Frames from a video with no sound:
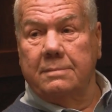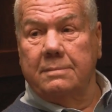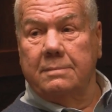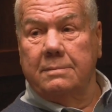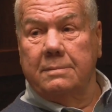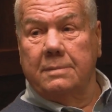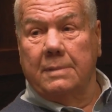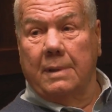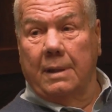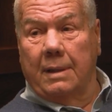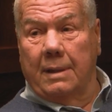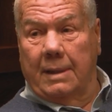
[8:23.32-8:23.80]

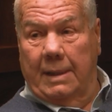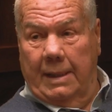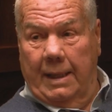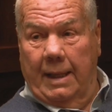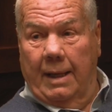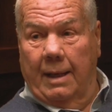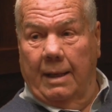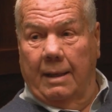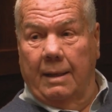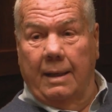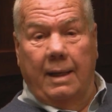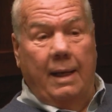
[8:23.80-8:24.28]
didn't it?
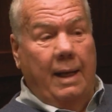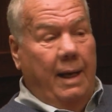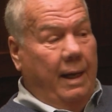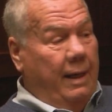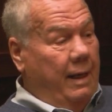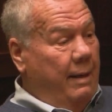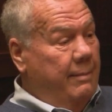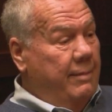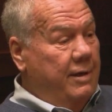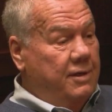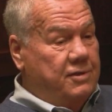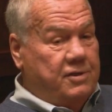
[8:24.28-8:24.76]
Yeah.
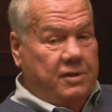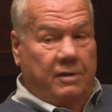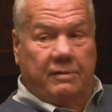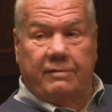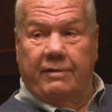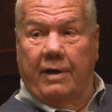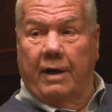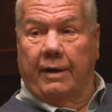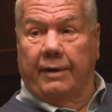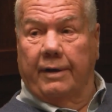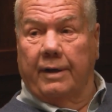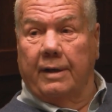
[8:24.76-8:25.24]
And I met
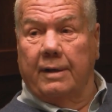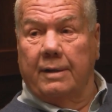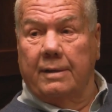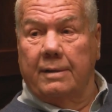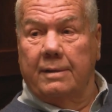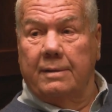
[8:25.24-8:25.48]
Sylvana,